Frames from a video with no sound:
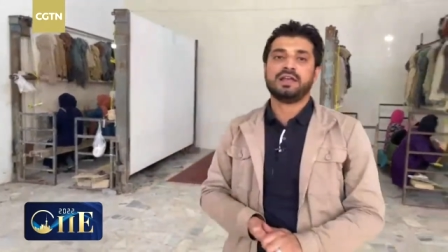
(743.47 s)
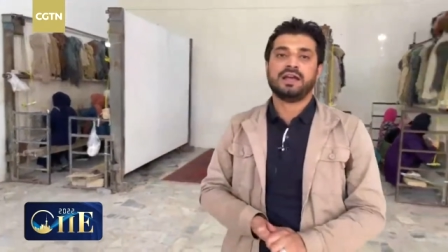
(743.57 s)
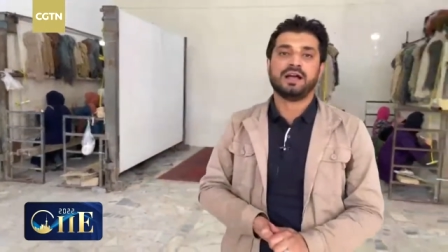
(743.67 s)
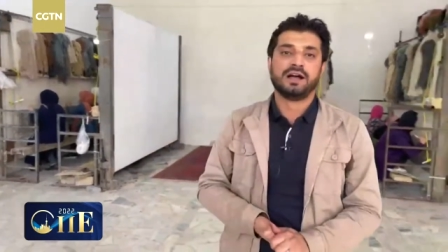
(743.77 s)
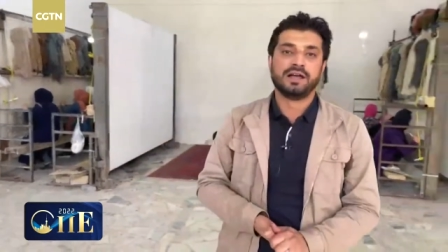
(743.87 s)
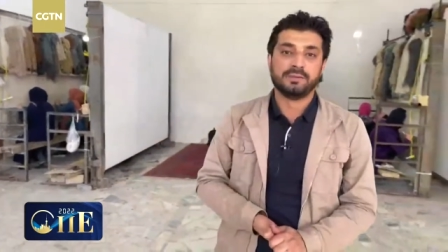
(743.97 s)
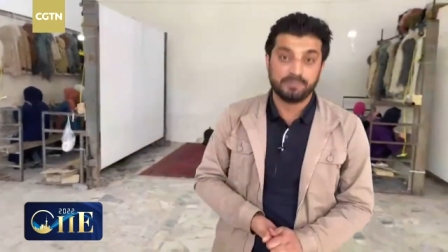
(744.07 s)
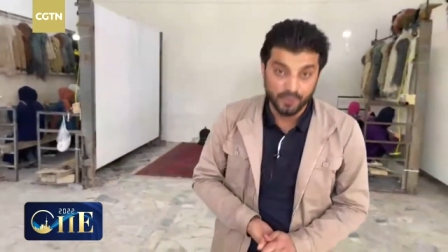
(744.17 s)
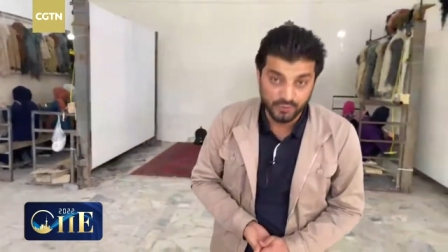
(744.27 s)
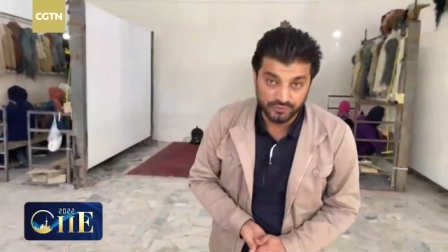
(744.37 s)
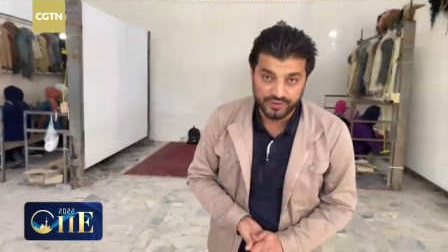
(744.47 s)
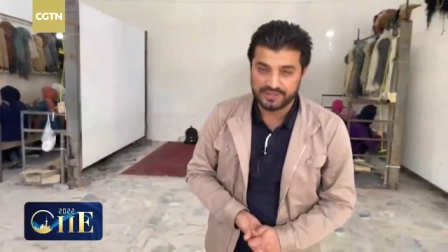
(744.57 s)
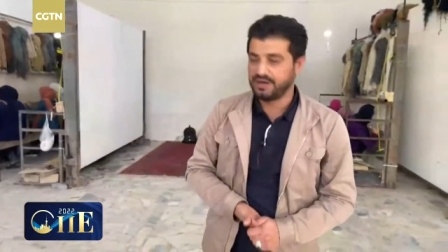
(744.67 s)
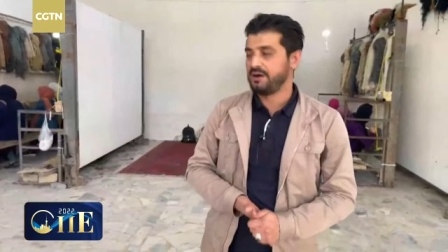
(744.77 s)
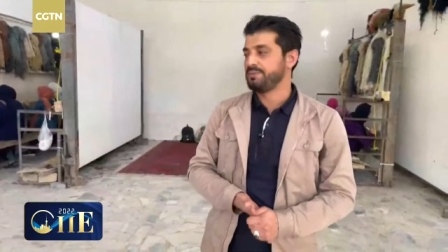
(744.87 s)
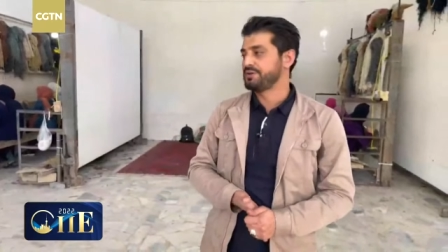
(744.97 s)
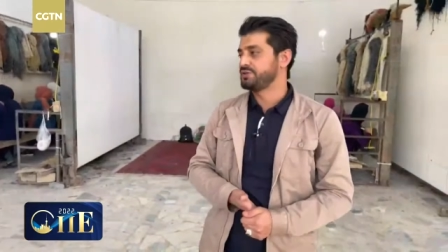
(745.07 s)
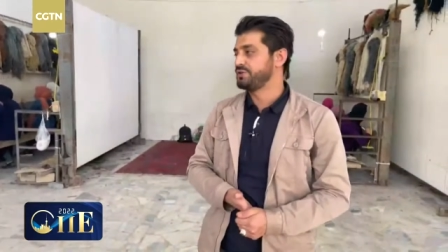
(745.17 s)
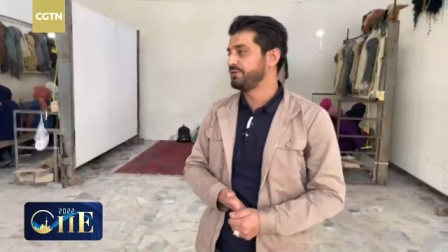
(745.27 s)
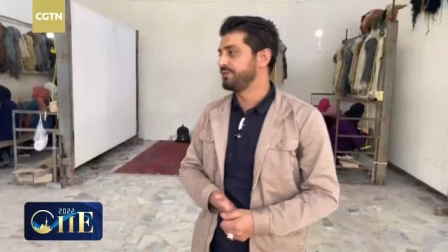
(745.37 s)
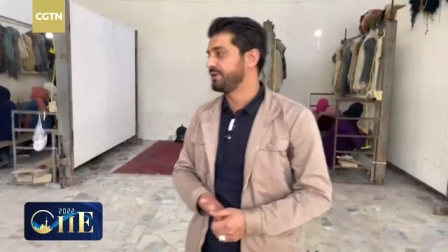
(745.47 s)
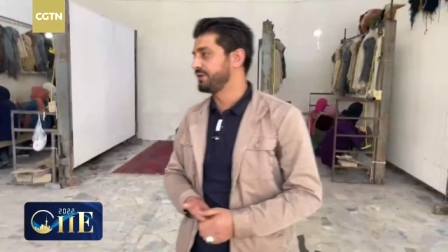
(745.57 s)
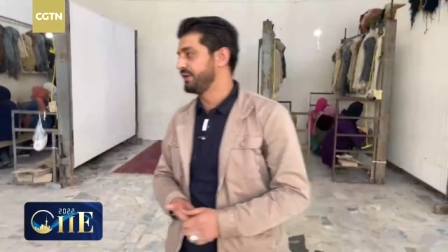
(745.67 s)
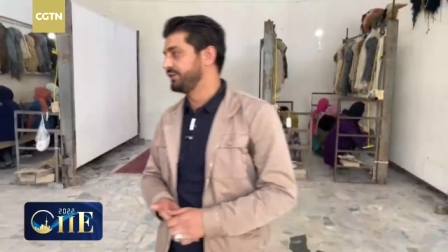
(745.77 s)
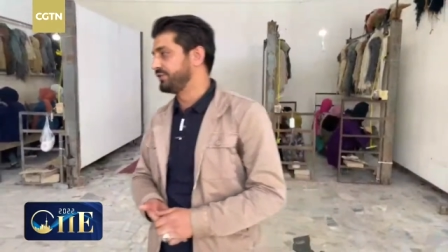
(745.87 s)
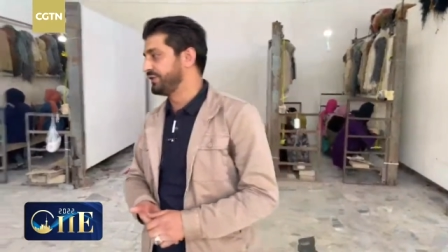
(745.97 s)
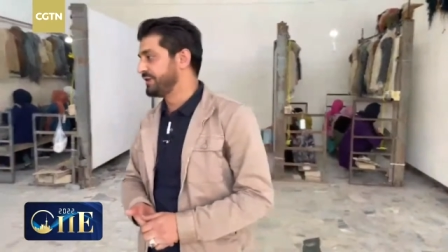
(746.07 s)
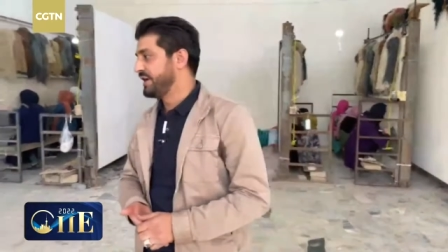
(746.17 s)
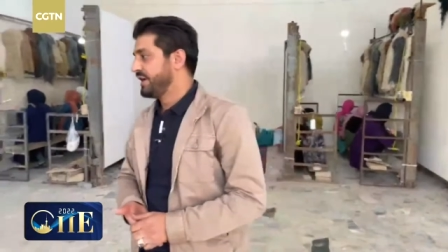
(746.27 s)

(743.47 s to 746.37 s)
uh, import their carpets to different countries.